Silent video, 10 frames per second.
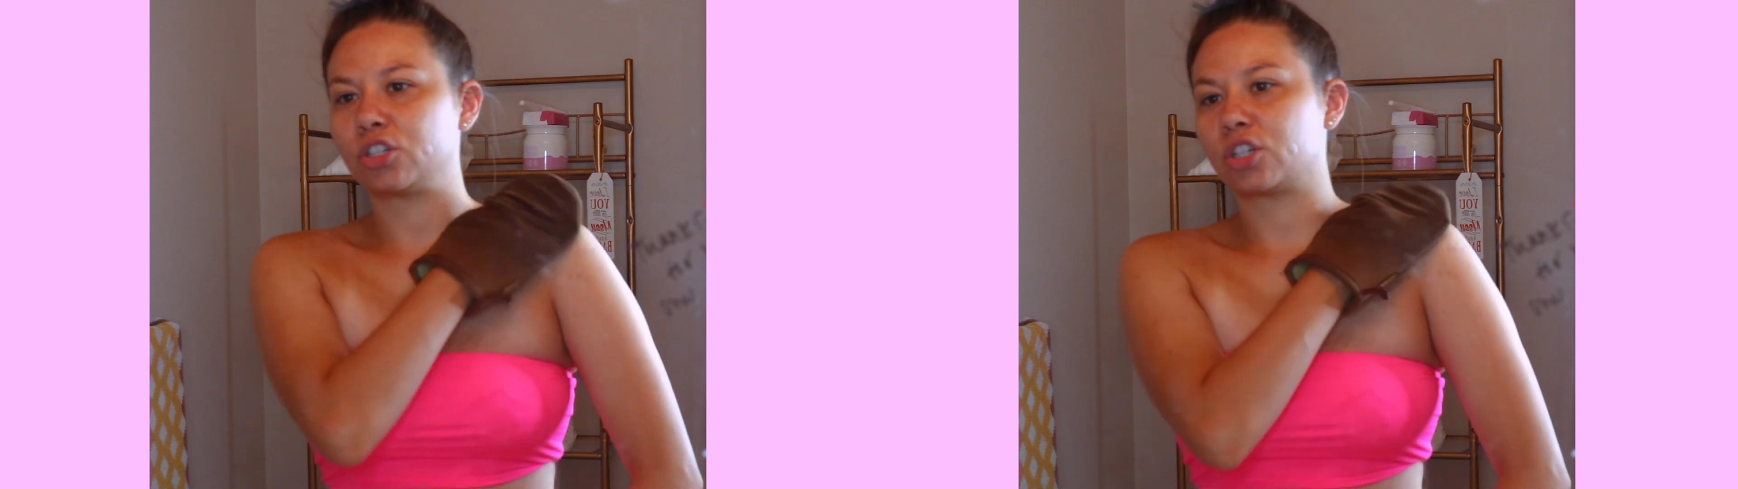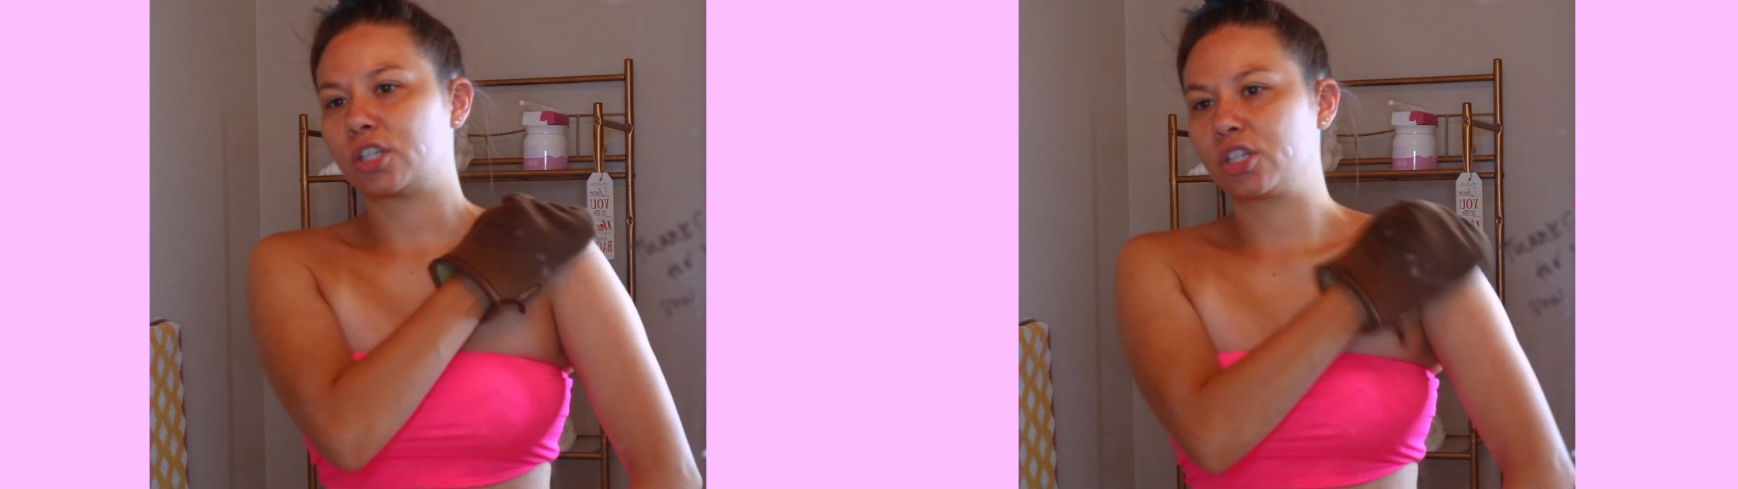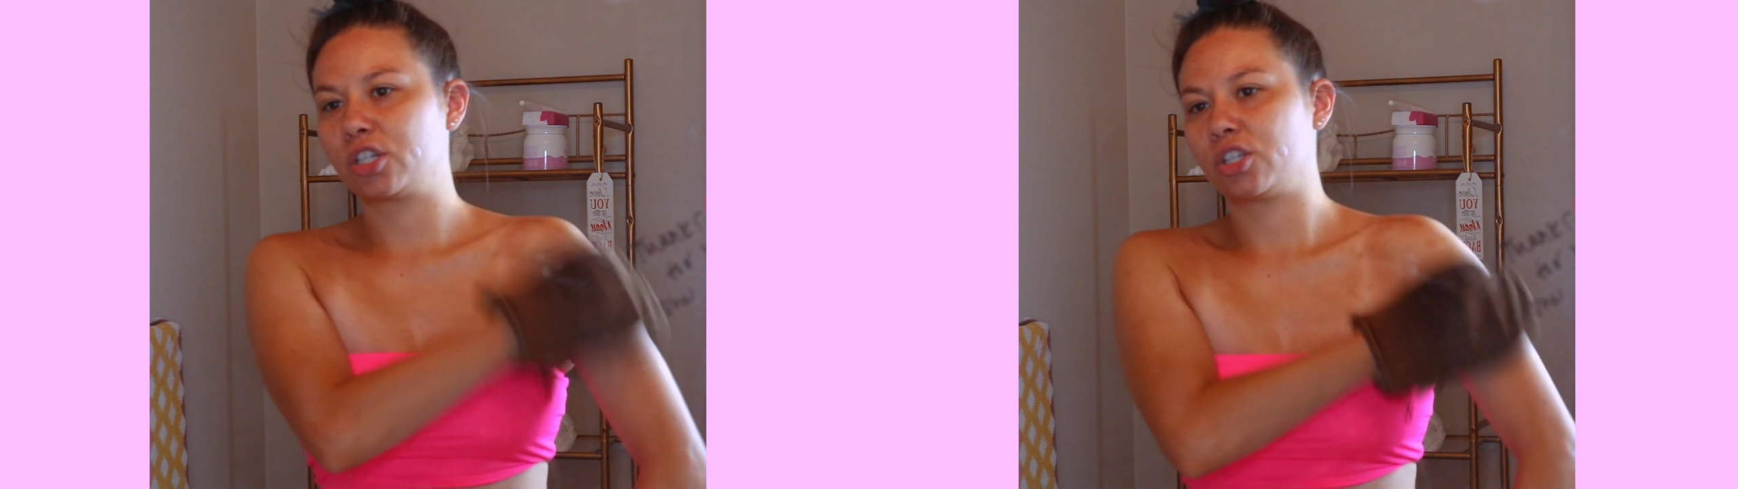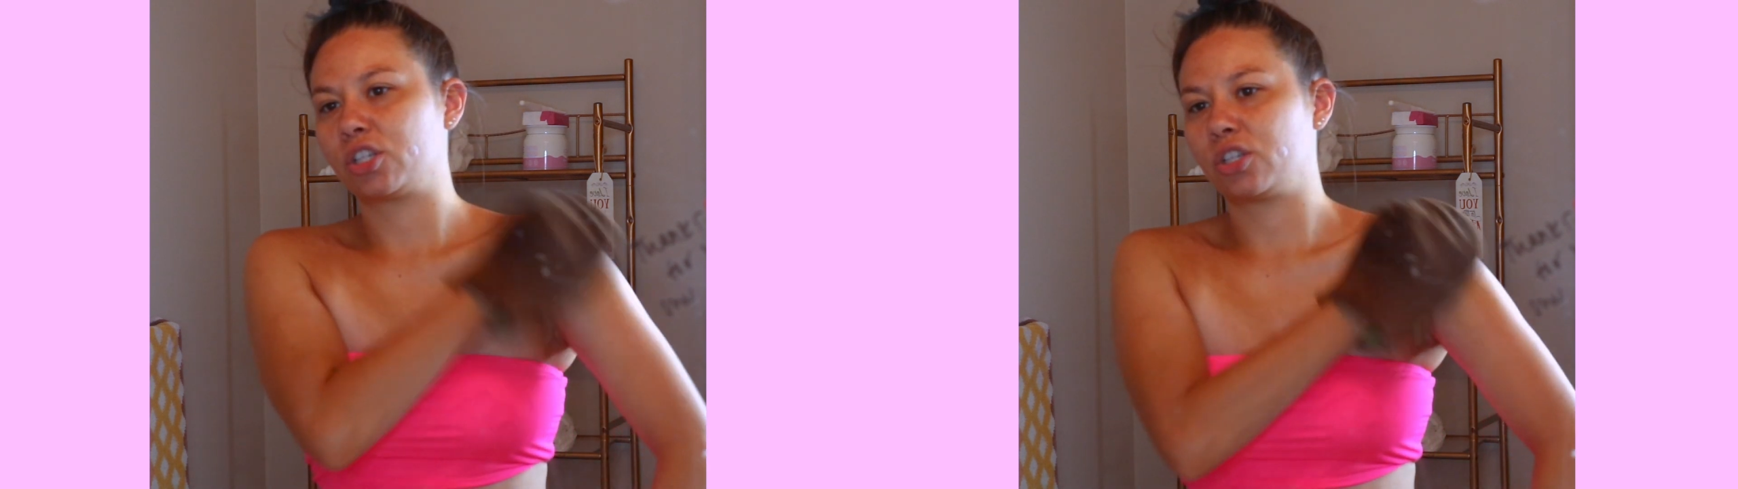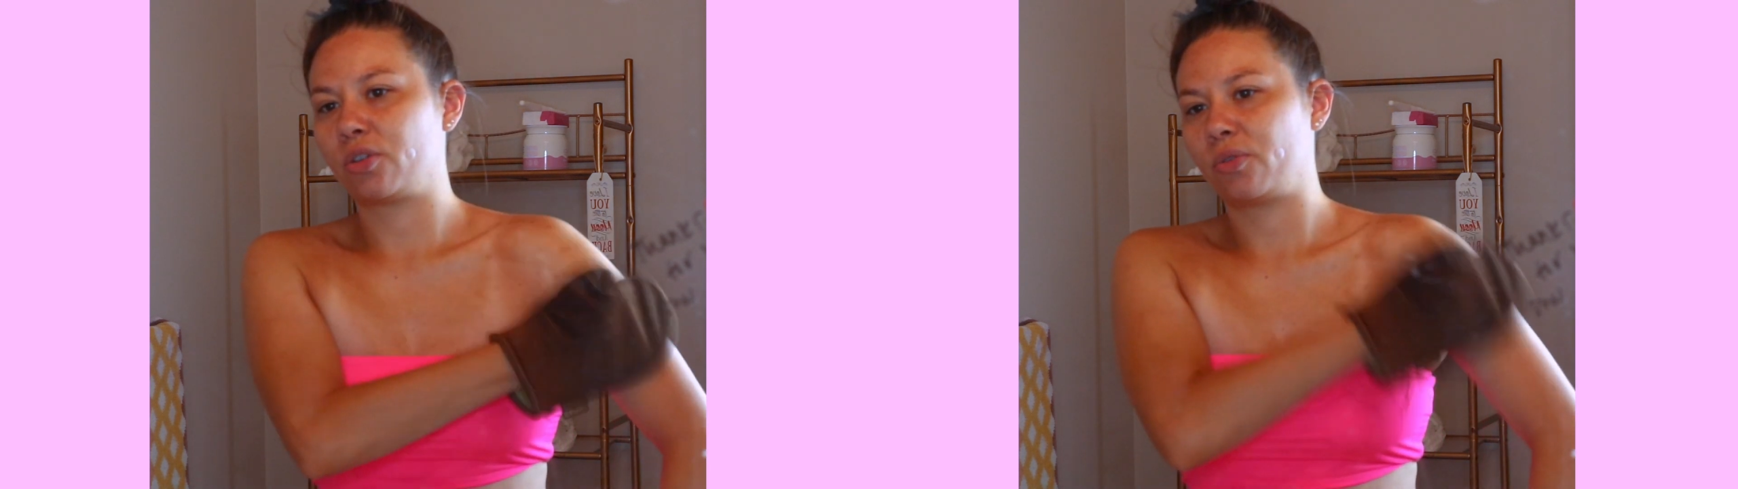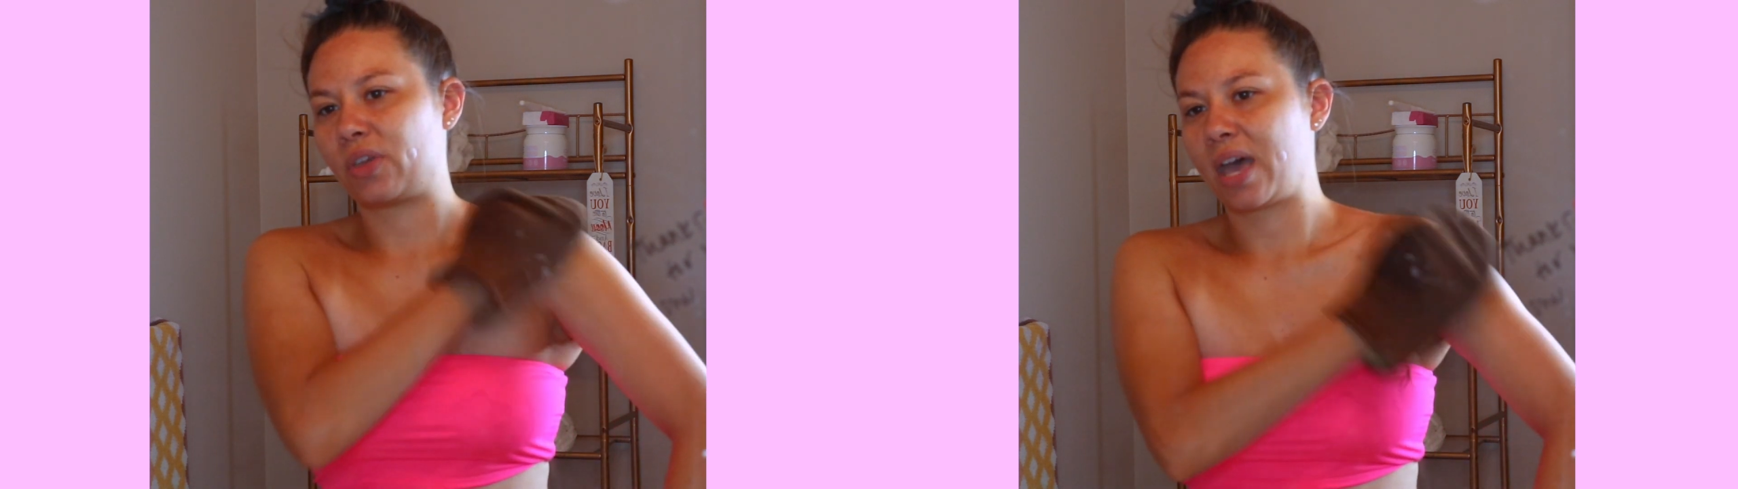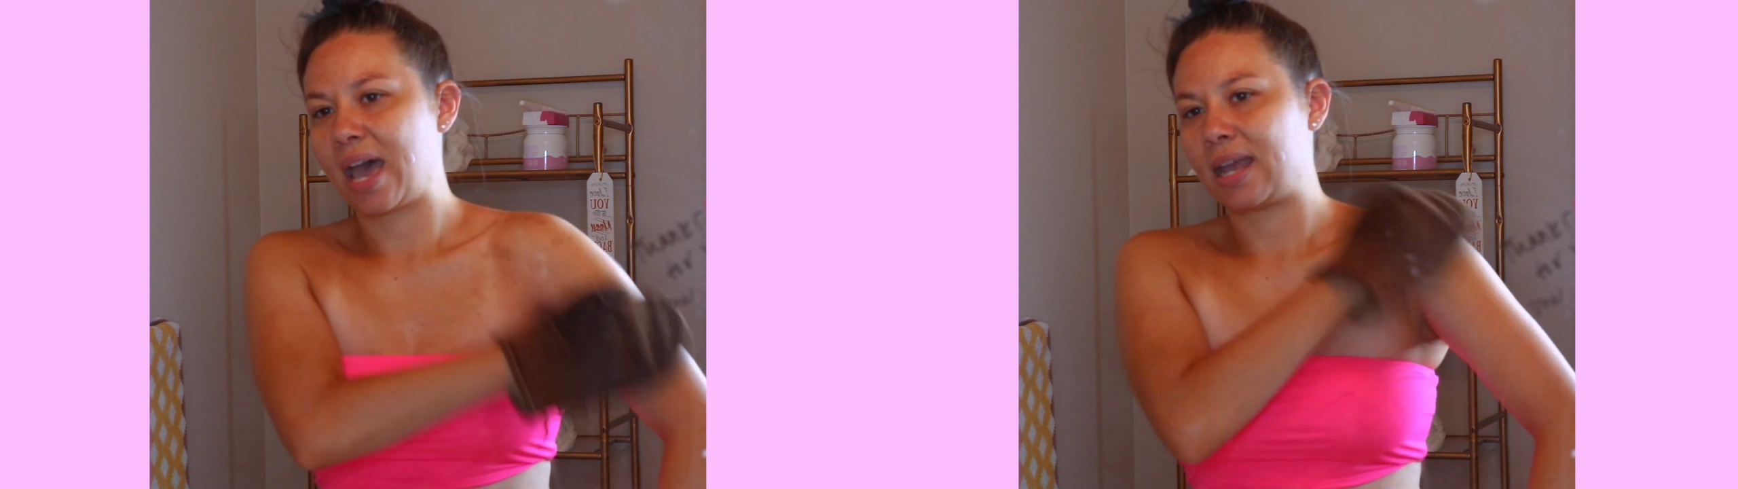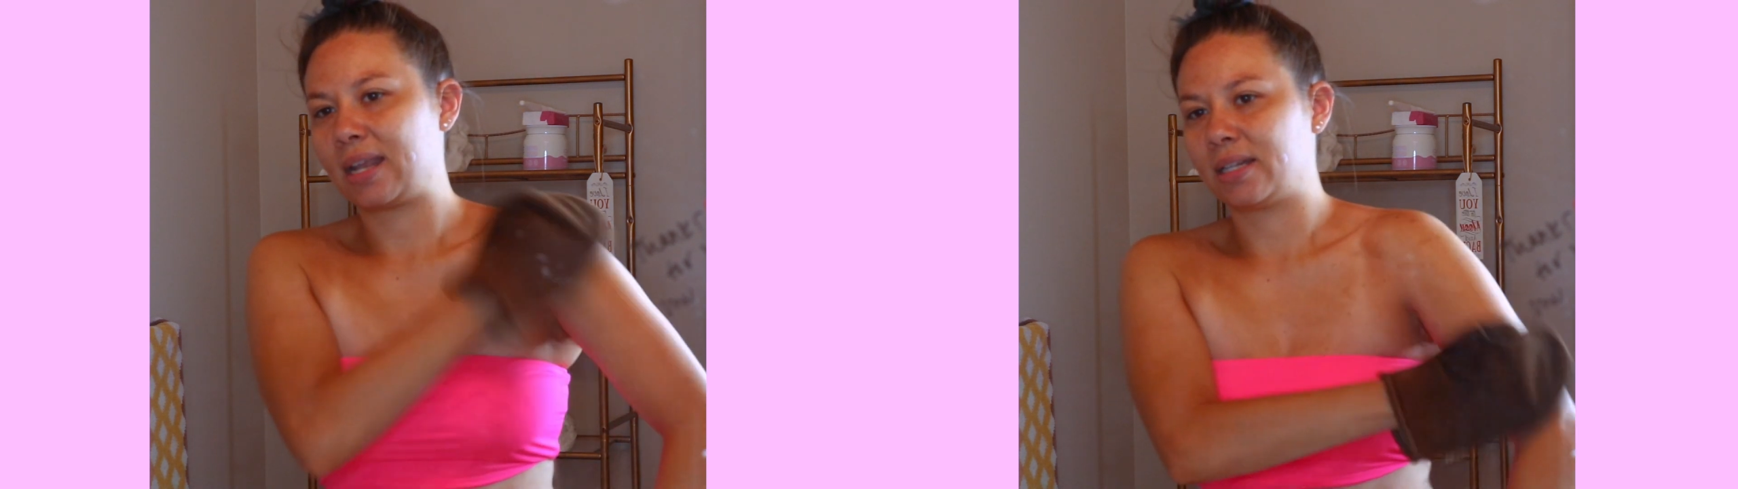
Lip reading: just so that